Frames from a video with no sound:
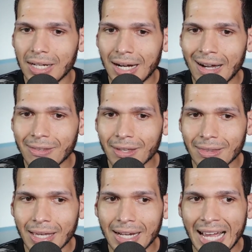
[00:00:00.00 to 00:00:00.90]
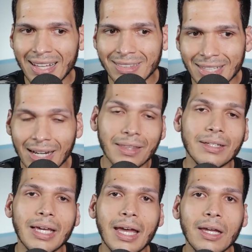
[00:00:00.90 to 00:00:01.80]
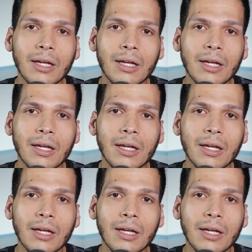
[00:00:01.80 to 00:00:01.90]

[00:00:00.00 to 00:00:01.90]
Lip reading: I think that at the end of the day,